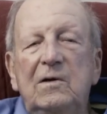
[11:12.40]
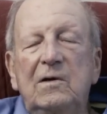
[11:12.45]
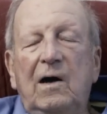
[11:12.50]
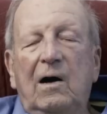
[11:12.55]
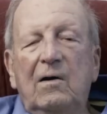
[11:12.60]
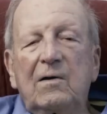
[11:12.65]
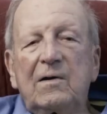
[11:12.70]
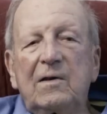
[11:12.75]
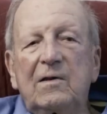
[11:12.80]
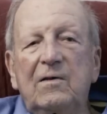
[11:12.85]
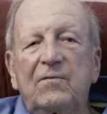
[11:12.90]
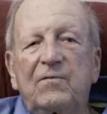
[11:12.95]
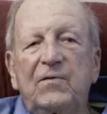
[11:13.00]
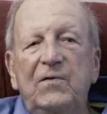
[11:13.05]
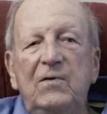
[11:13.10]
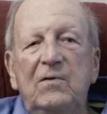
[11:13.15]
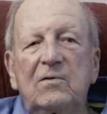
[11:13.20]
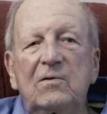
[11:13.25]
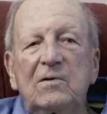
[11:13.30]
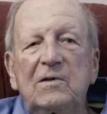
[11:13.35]
out in the
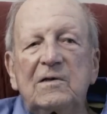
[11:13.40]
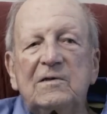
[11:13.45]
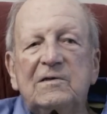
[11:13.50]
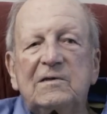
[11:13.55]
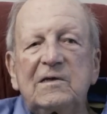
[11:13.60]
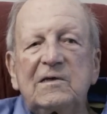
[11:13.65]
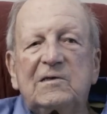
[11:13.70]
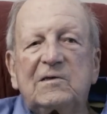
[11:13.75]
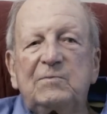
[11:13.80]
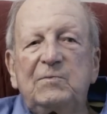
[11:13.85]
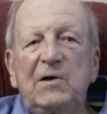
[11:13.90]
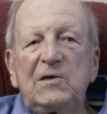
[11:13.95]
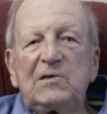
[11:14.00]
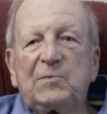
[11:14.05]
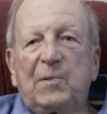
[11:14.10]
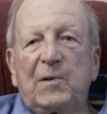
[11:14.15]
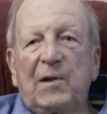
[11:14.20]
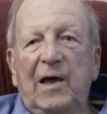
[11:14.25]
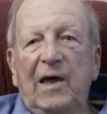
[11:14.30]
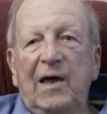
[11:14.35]
field, it's
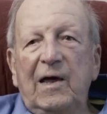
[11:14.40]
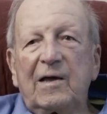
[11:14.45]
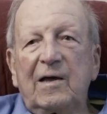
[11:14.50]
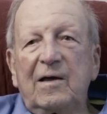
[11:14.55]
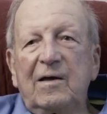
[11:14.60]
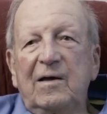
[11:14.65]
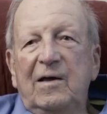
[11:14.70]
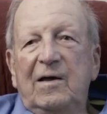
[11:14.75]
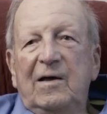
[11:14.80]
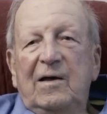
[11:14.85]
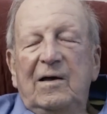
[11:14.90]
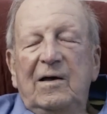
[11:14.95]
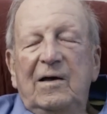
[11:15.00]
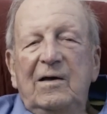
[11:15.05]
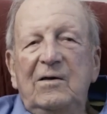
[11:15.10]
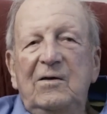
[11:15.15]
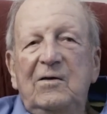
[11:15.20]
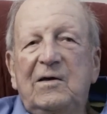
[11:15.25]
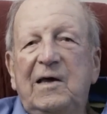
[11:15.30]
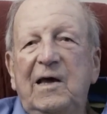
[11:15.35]
pitch black.
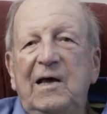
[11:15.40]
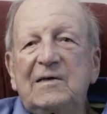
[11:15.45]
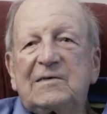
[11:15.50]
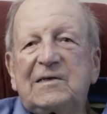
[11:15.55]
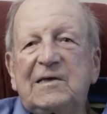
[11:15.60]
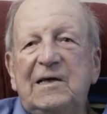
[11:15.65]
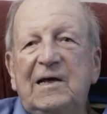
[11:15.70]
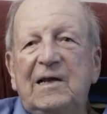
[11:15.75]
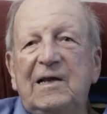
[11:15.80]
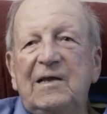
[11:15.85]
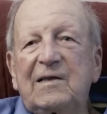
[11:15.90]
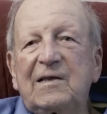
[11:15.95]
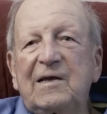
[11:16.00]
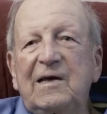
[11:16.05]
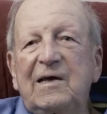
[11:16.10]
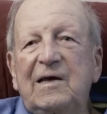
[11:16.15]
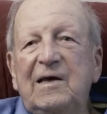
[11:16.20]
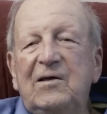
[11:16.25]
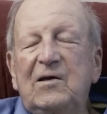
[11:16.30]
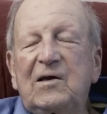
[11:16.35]
You can't see
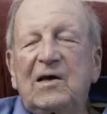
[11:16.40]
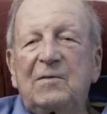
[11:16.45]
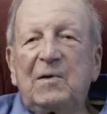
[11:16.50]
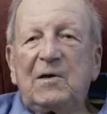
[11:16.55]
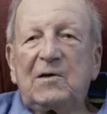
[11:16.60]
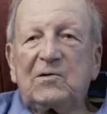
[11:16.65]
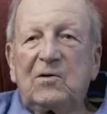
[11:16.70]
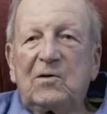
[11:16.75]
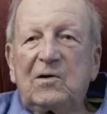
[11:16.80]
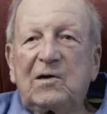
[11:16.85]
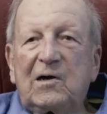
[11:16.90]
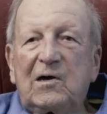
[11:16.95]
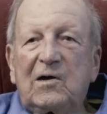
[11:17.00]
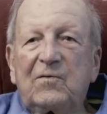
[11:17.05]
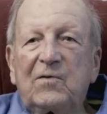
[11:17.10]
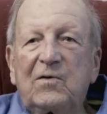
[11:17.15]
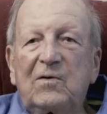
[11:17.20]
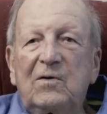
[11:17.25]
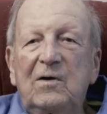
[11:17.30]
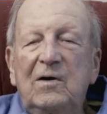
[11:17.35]
anything, and you got to be so
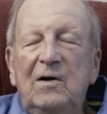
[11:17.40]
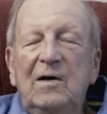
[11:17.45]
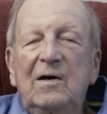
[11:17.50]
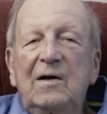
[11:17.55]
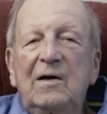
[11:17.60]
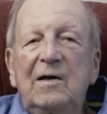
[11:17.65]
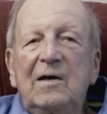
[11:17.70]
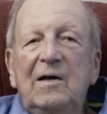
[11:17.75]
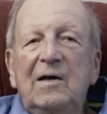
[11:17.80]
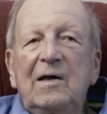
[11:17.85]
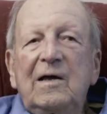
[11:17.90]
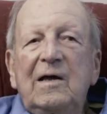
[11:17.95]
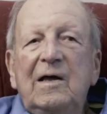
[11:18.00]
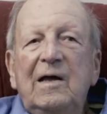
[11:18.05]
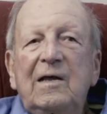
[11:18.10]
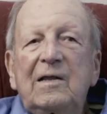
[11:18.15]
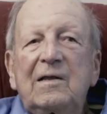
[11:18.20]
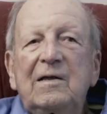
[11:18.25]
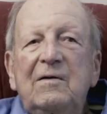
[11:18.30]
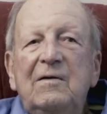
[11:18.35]
careful.
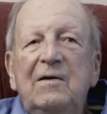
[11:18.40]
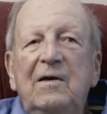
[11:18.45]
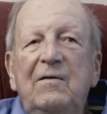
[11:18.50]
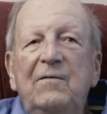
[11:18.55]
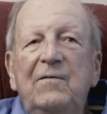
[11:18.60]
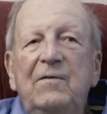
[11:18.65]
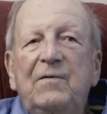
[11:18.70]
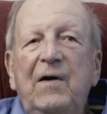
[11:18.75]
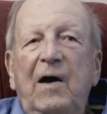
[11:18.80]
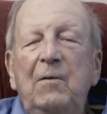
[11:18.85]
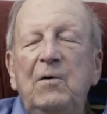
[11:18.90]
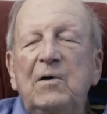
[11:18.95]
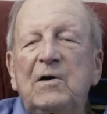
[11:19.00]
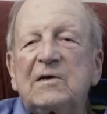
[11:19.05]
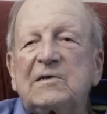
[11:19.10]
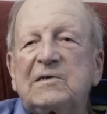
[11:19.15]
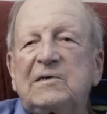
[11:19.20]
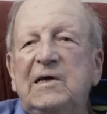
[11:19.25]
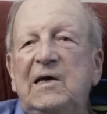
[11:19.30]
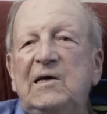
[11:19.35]
And if I were to
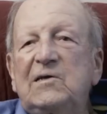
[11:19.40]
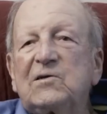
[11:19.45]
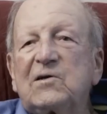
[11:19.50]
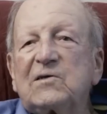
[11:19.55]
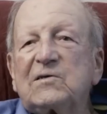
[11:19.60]
sneeze or